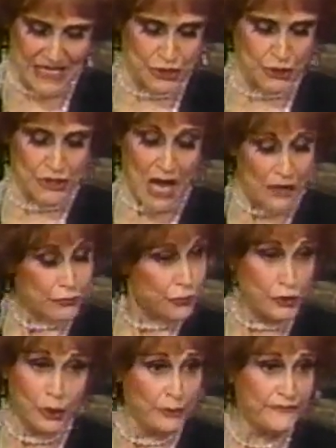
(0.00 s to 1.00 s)
Is there not
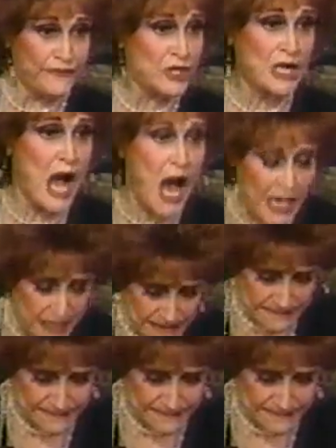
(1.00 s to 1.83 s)
room for God?